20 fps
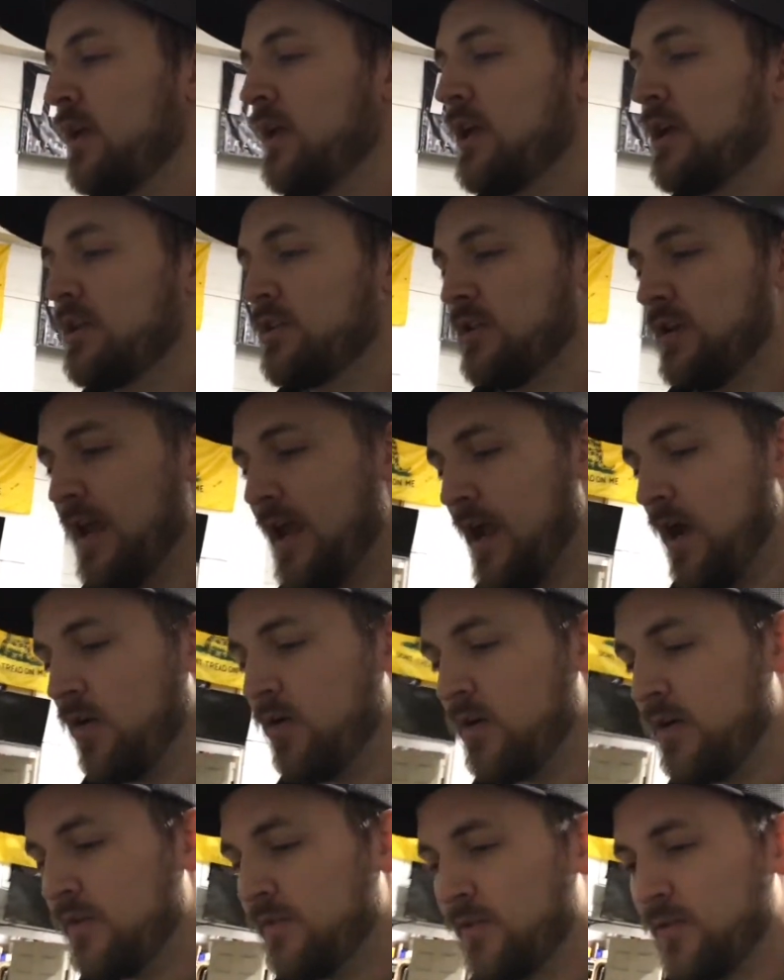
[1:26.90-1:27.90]
Now,
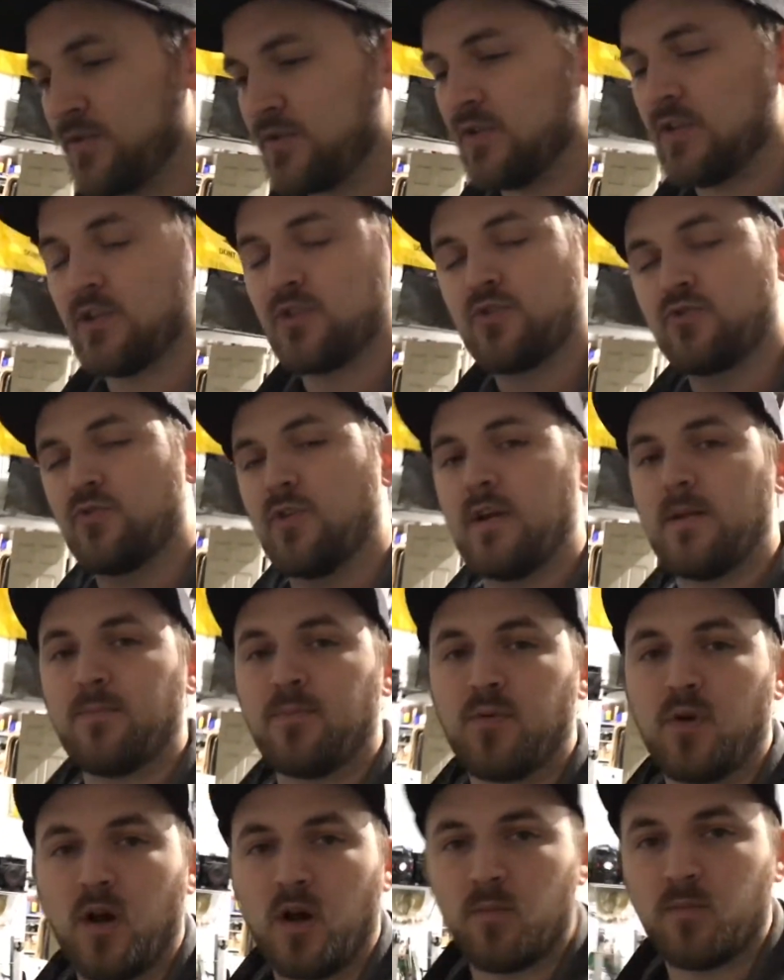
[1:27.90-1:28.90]
there's an extreme
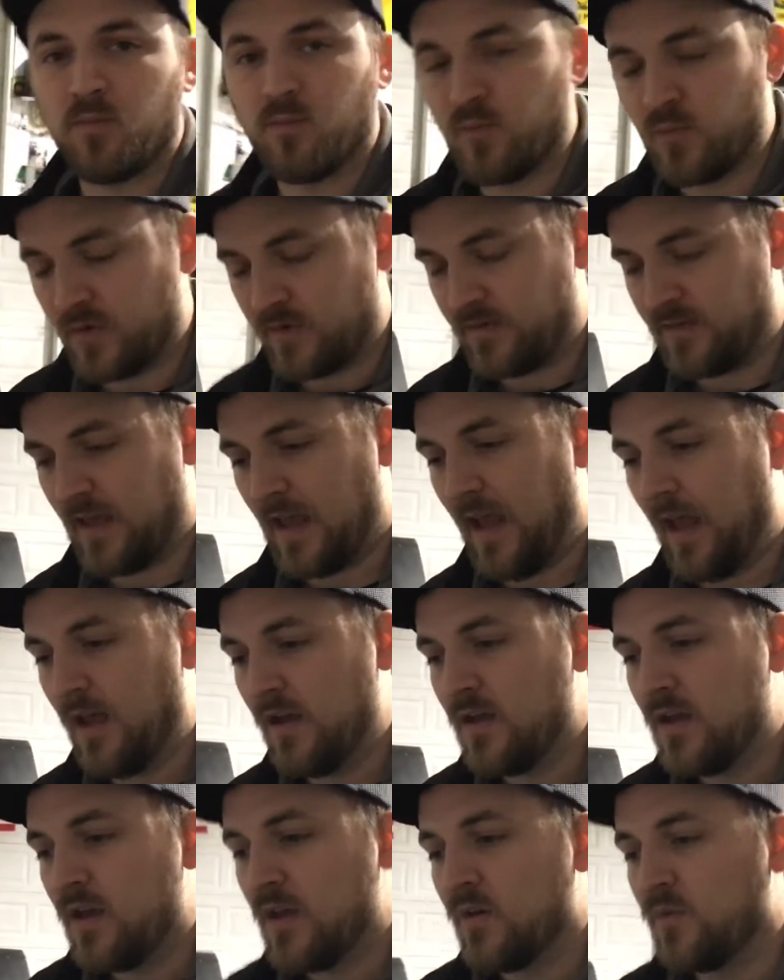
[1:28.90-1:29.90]
problem with that
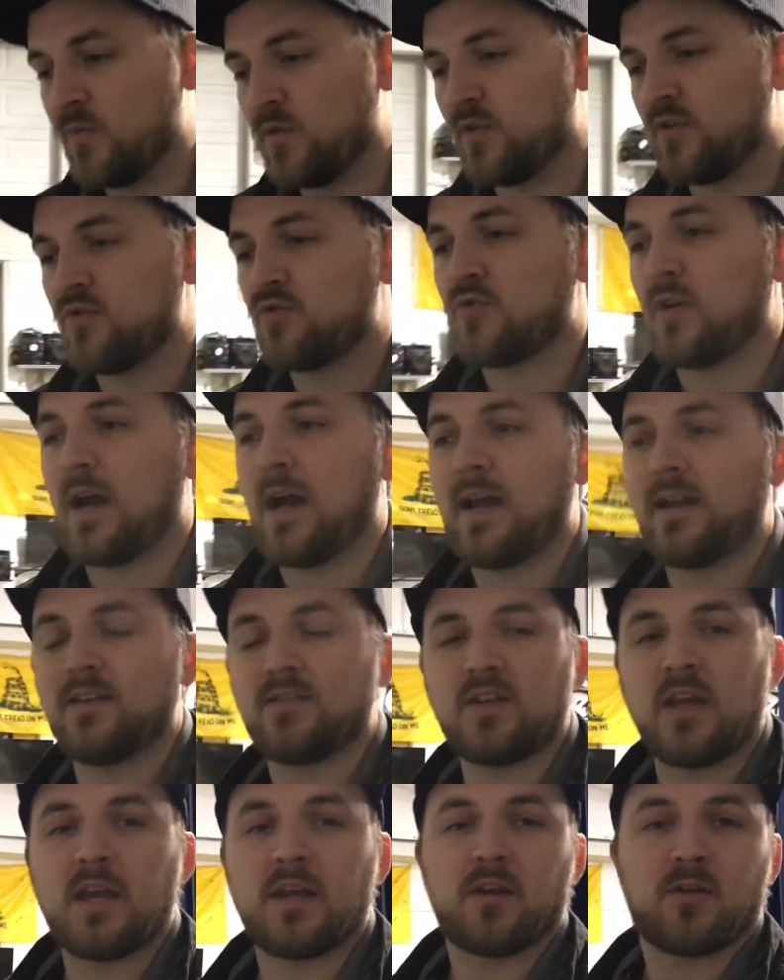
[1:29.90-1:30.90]
when you try to
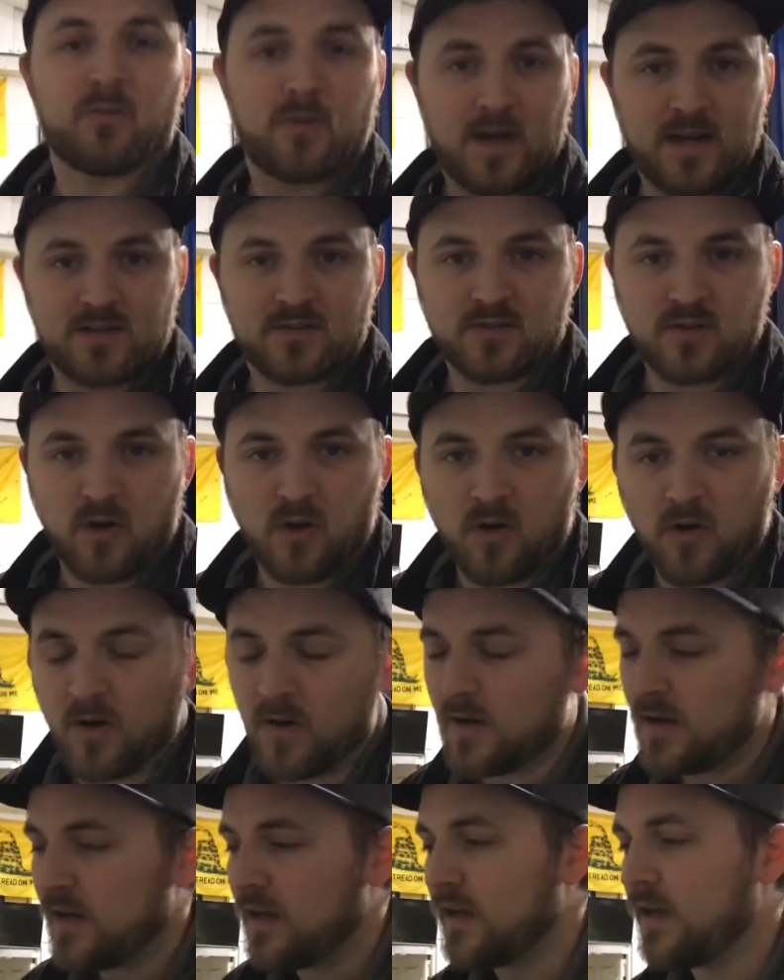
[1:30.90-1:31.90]
take a race
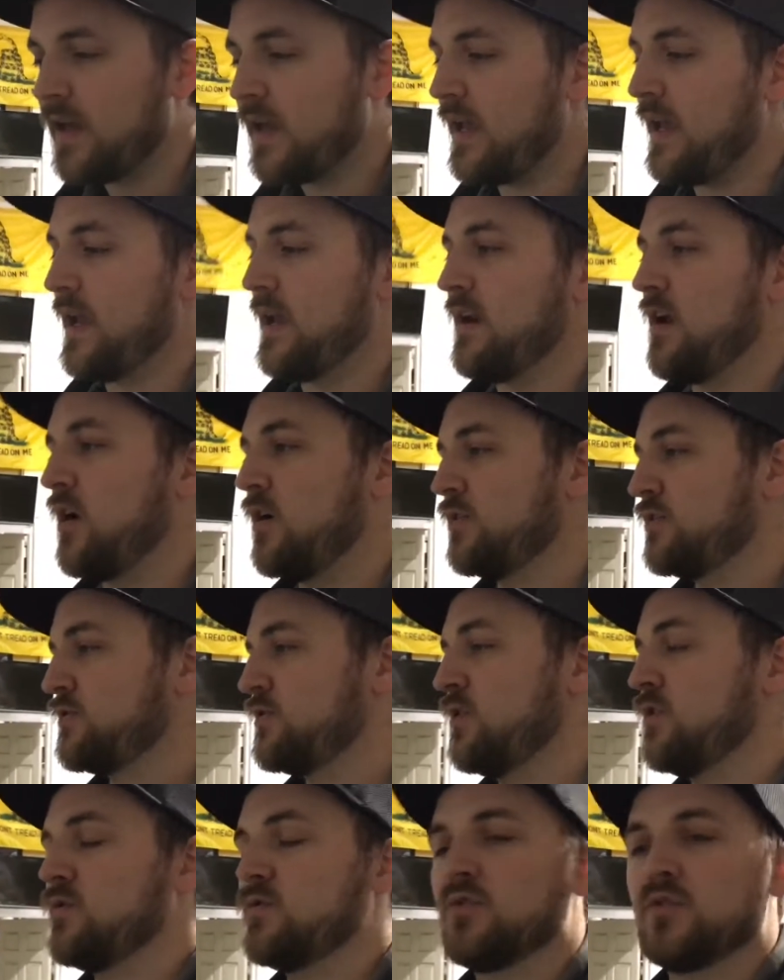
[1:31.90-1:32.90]
car and
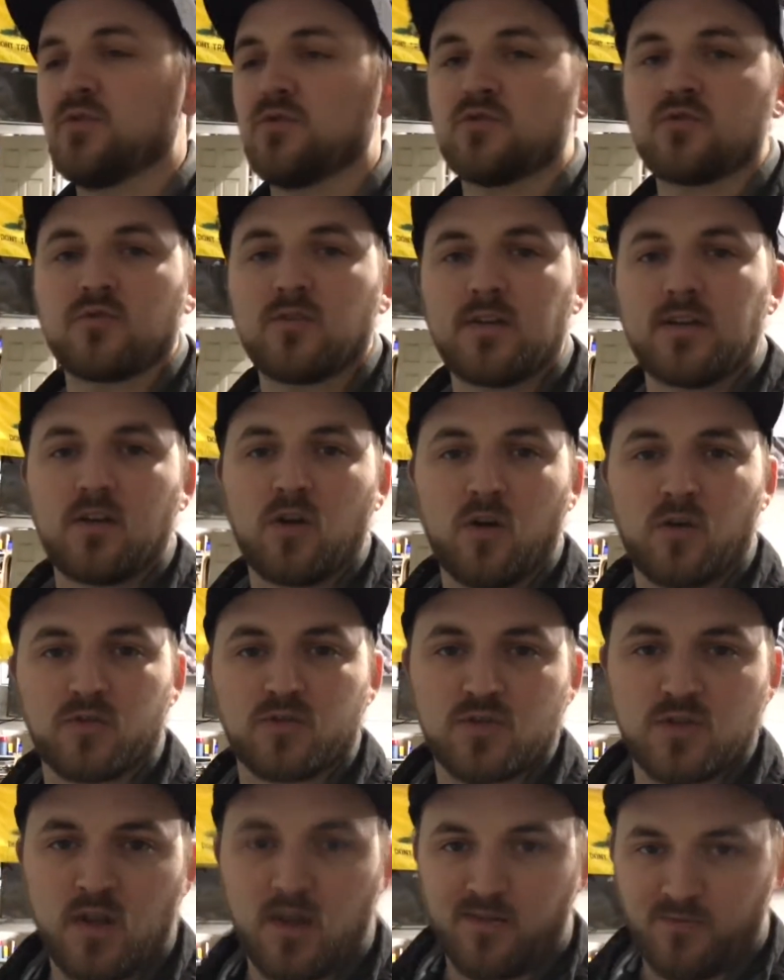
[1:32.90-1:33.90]
also do street car
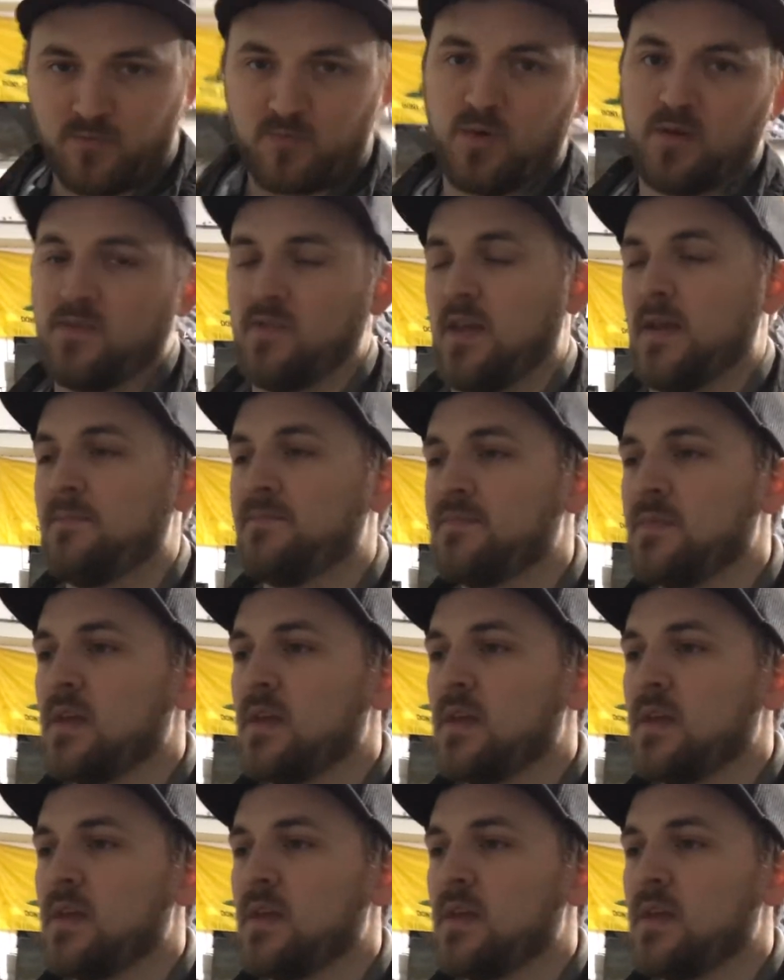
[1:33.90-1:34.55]
stuff with it.